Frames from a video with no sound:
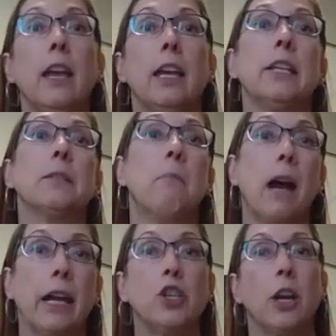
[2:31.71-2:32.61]
It is
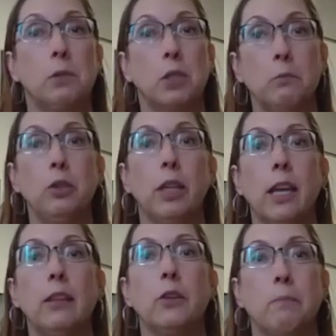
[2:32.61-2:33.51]
my job to
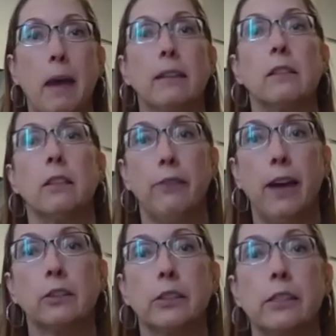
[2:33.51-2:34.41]
communicate those back to the
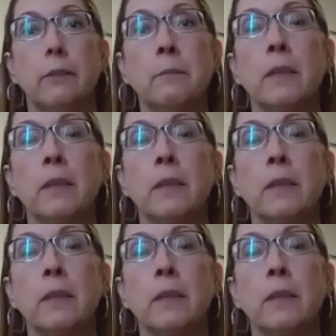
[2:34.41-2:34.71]
faculty.